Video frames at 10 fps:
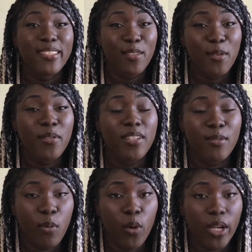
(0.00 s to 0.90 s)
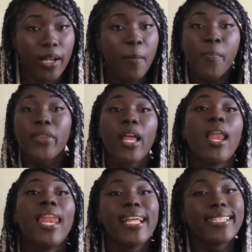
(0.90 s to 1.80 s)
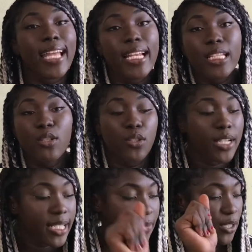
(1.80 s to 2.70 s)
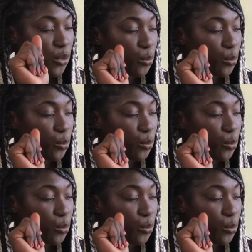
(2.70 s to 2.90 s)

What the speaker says: to this point. Now let's get into today's video.